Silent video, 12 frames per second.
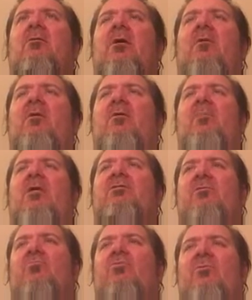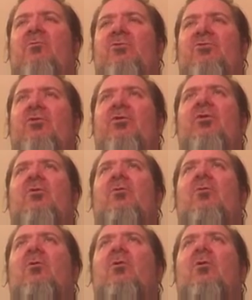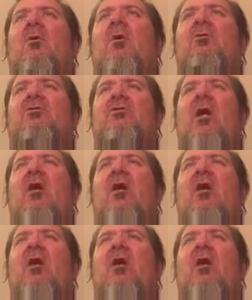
have that amazing privilege to do just